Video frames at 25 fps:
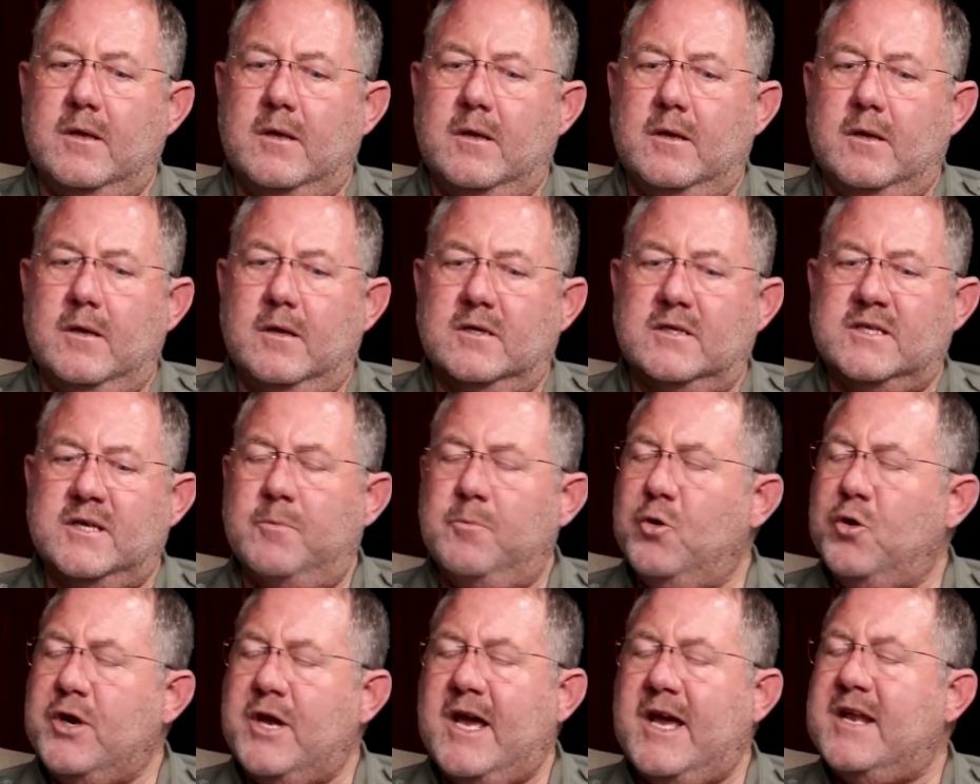
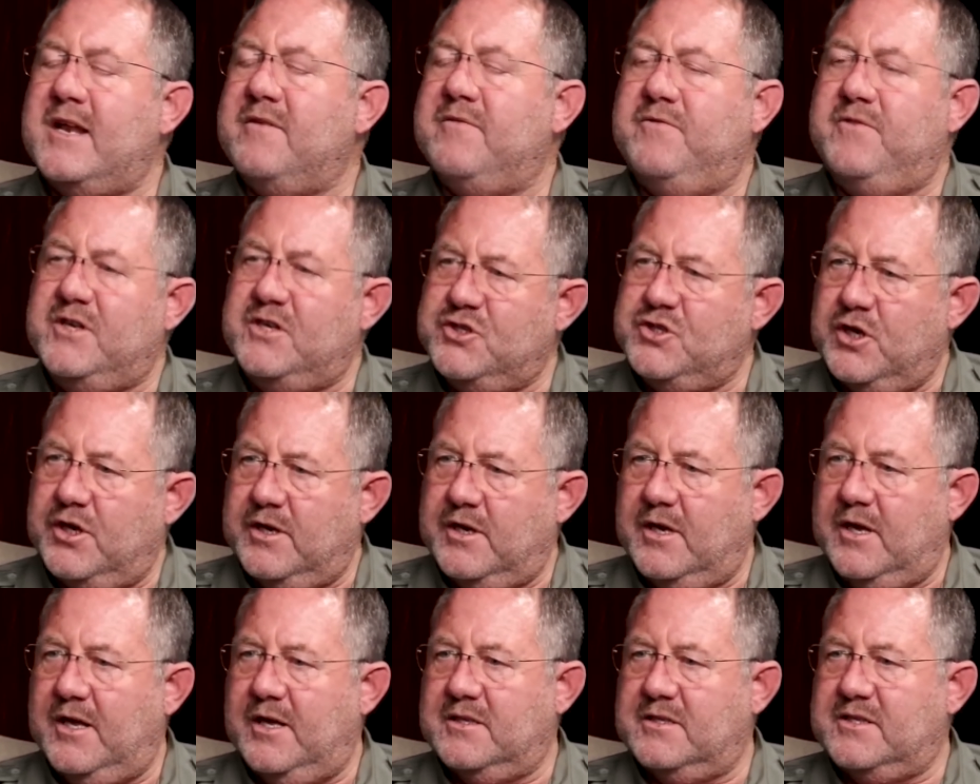somebody had a vision,
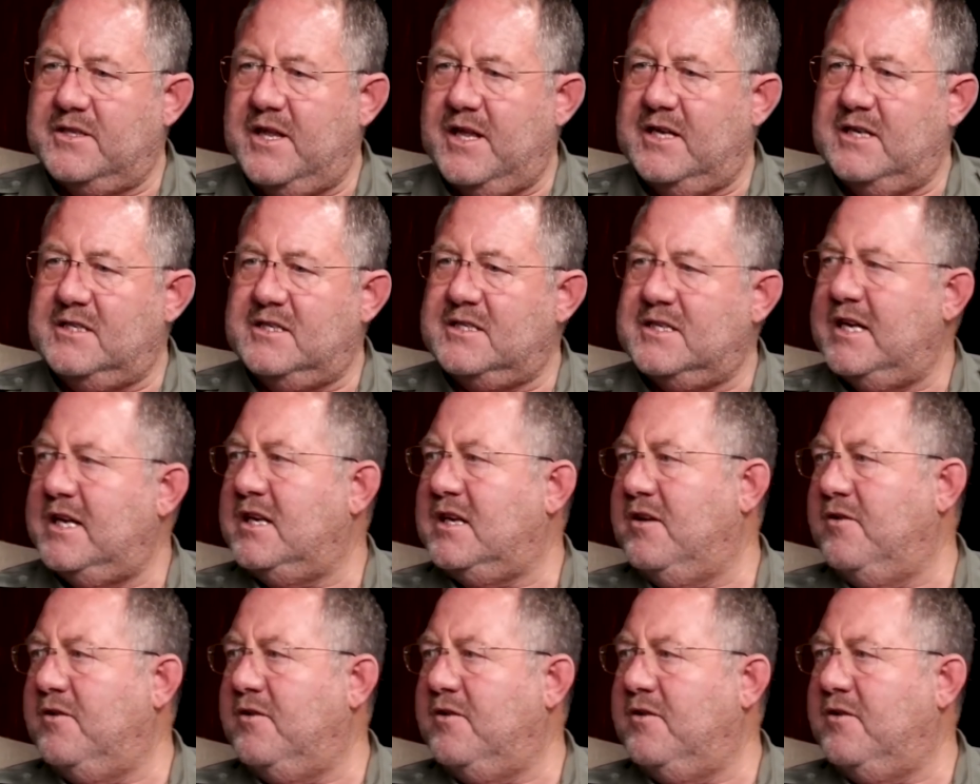and they said,